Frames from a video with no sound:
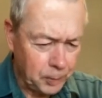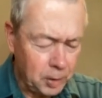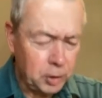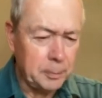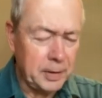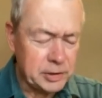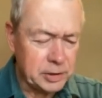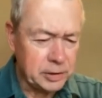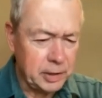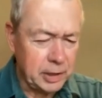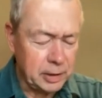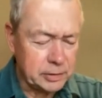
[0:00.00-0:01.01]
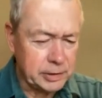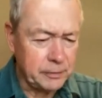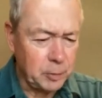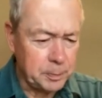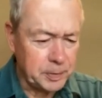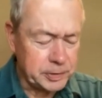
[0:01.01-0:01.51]
You mentioned that
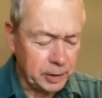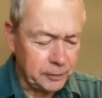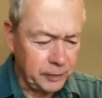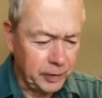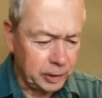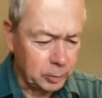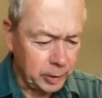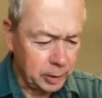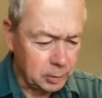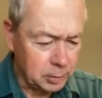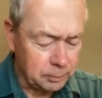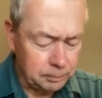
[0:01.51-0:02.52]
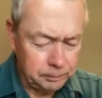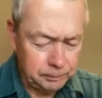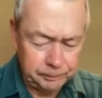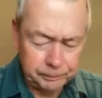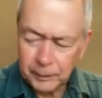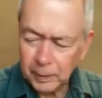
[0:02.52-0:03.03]
70% failure rate.
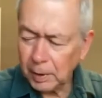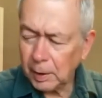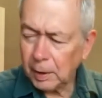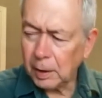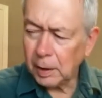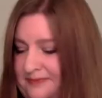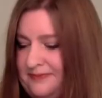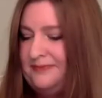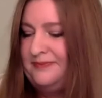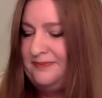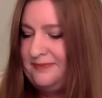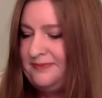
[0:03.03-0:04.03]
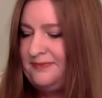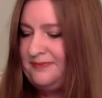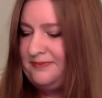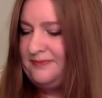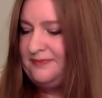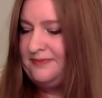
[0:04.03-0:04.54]
I actually
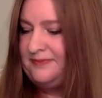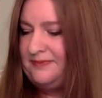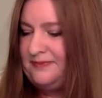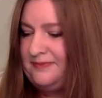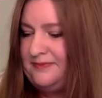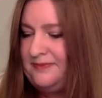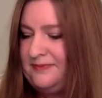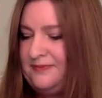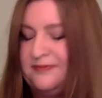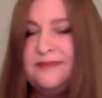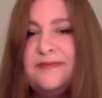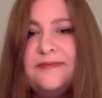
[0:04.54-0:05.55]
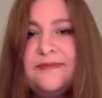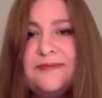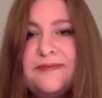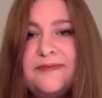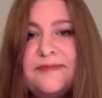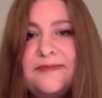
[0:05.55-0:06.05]
ran up against this
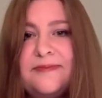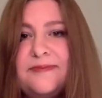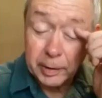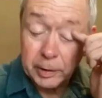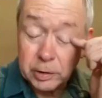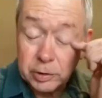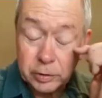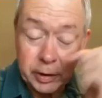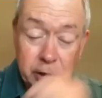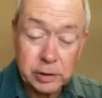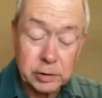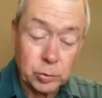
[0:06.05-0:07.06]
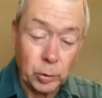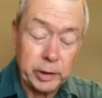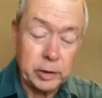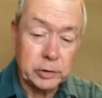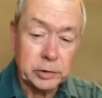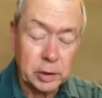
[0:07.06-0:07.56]
when I was writing my dissertation 20
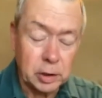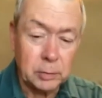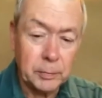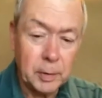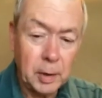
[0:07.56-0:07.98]
years ago.